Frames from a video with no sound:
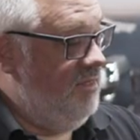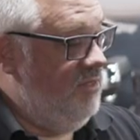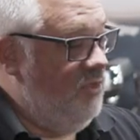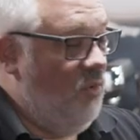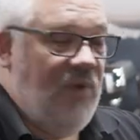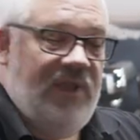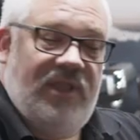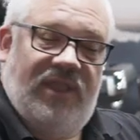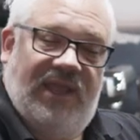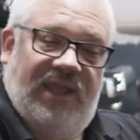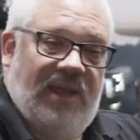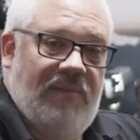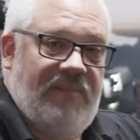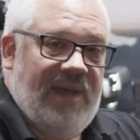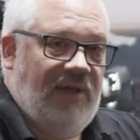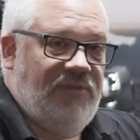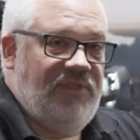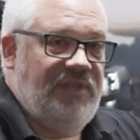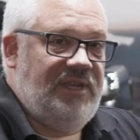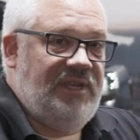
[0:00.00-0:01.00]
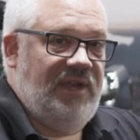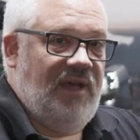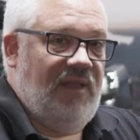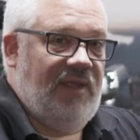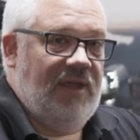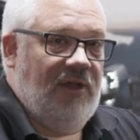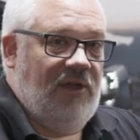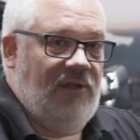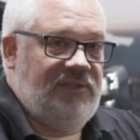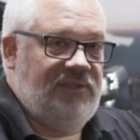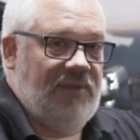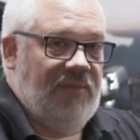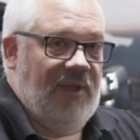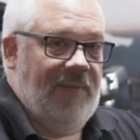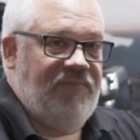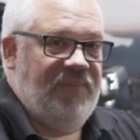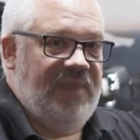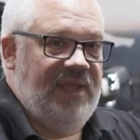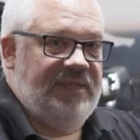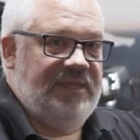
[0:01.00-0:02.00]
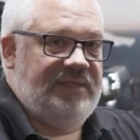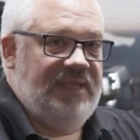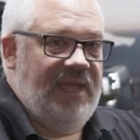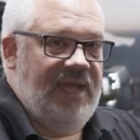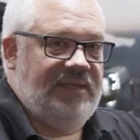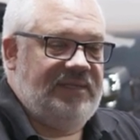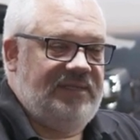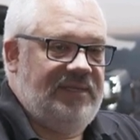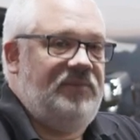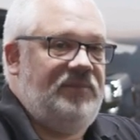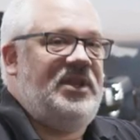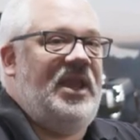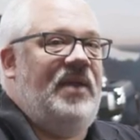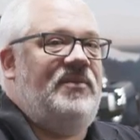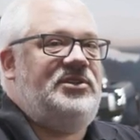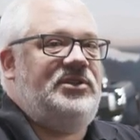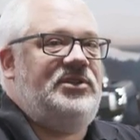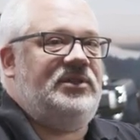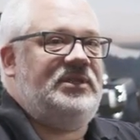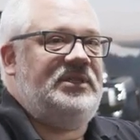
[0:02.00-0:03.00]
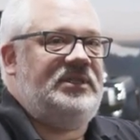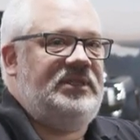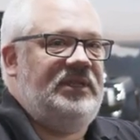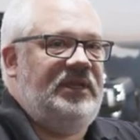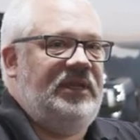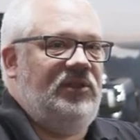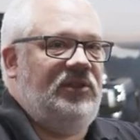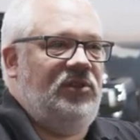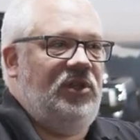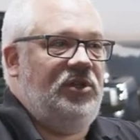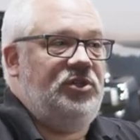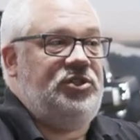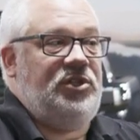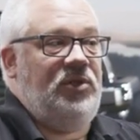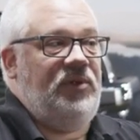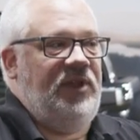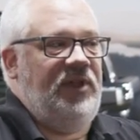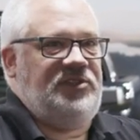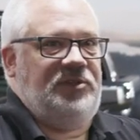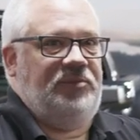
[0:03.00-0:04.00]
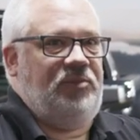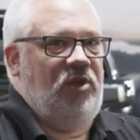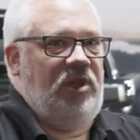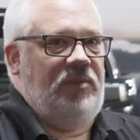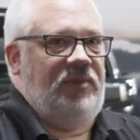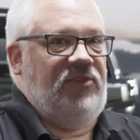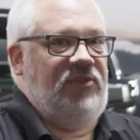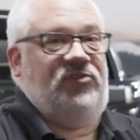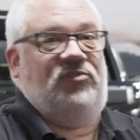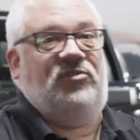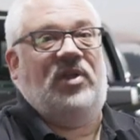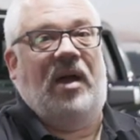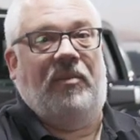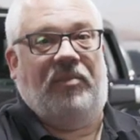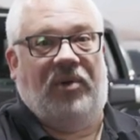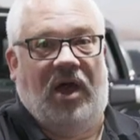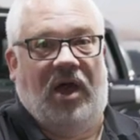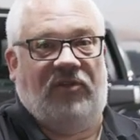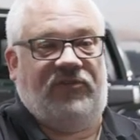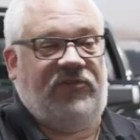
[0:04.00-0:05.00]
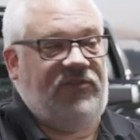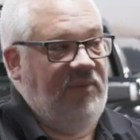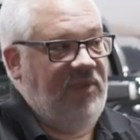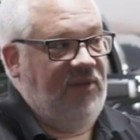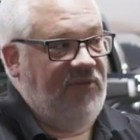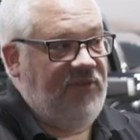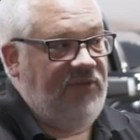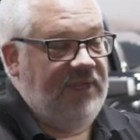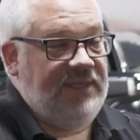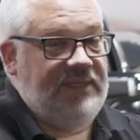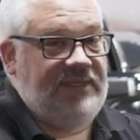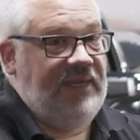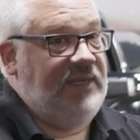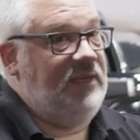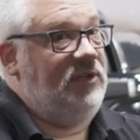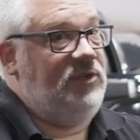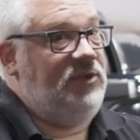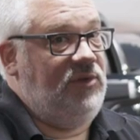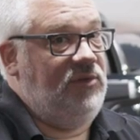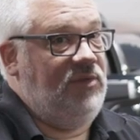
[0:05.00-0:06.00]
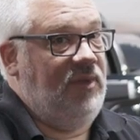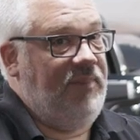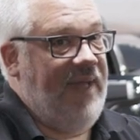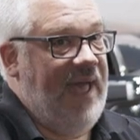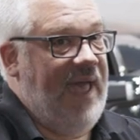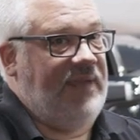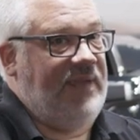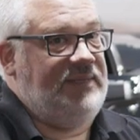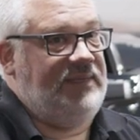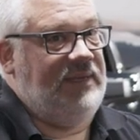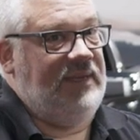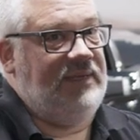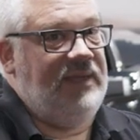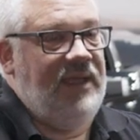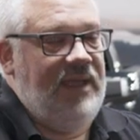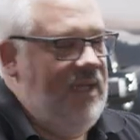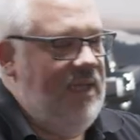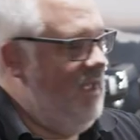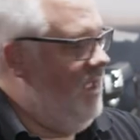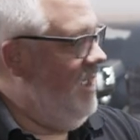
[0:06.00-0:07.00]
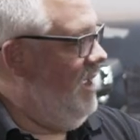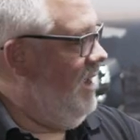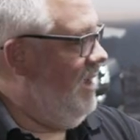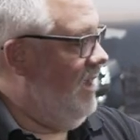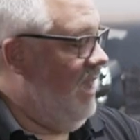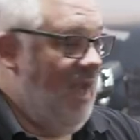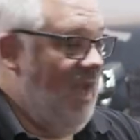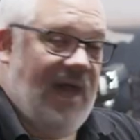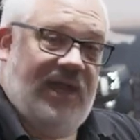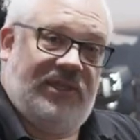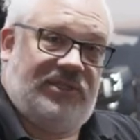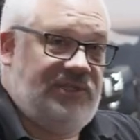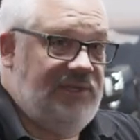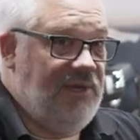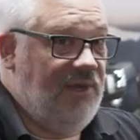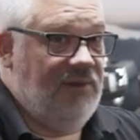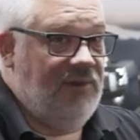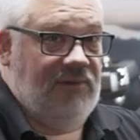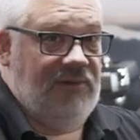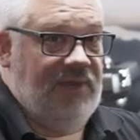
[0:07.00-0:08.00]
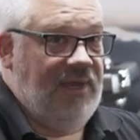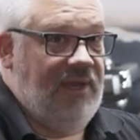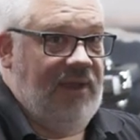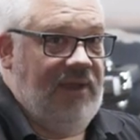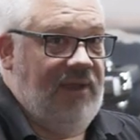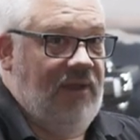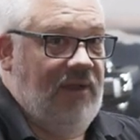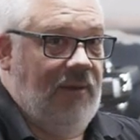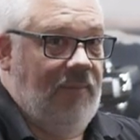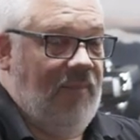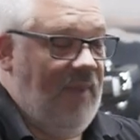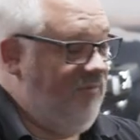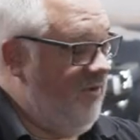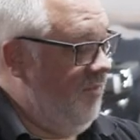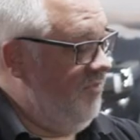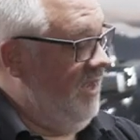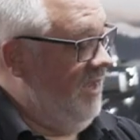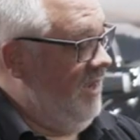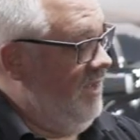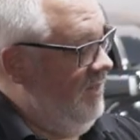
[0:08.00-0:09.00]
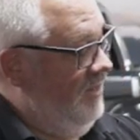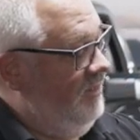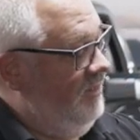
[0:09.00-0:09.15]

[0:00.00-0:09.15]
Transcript: the one thing about the Denali Ultimate is that sometimes you'll see luxurious appointments drop off from the front seat to the back seat. Not so in here. From the